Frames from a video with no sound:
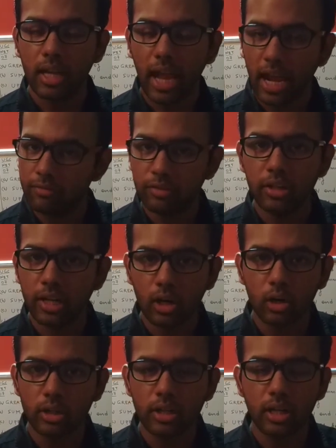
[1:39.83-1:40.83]
every
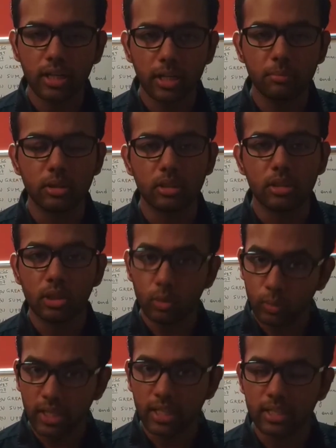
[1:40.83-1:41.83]
record in our table
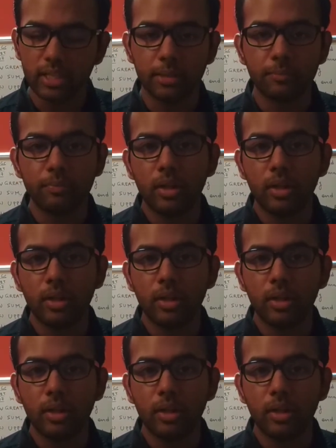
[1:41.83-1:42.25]
uniquely.